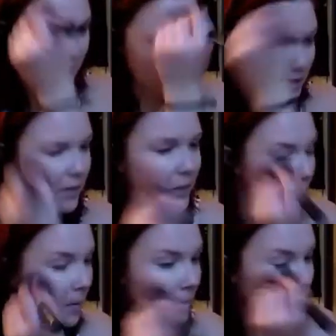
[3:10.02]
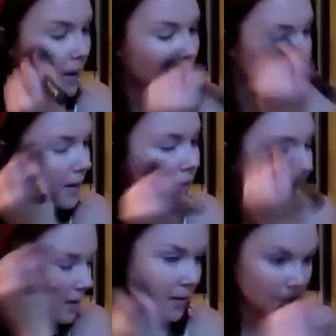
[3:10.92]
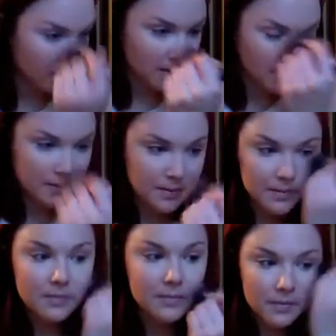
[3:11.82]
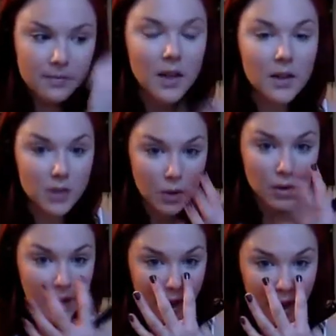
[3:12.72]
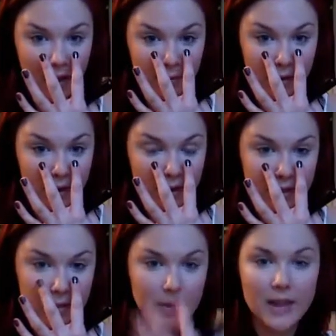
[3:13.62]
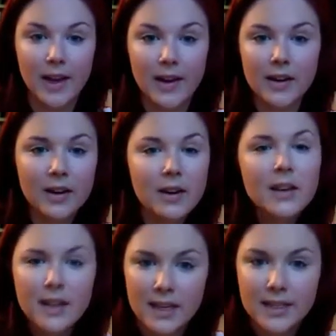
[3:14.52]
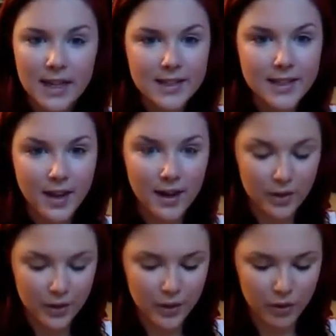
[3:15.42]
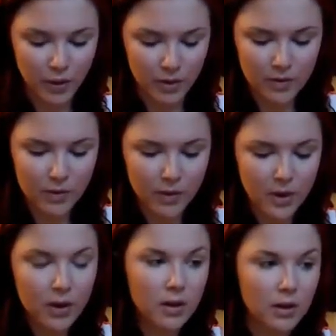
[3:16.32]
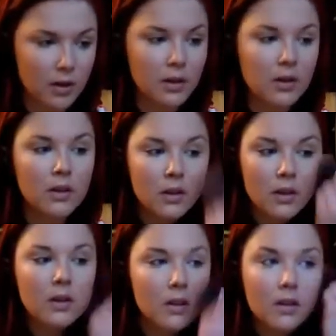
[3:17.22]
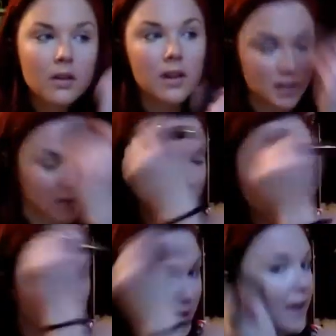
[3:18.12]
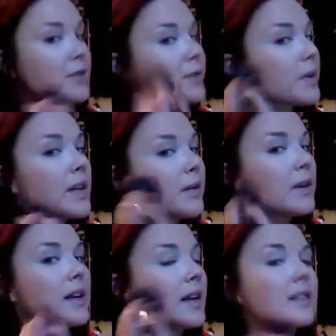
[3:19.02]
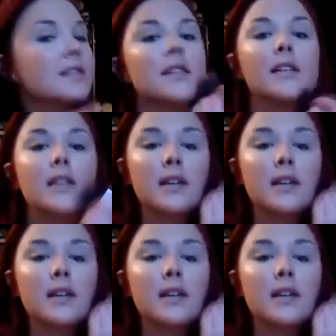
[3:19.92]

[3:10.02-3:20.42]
yourself a little bit of color. Now it's okay for this to be lighter because that's the kind of look you're going for, because it photographs really nicely.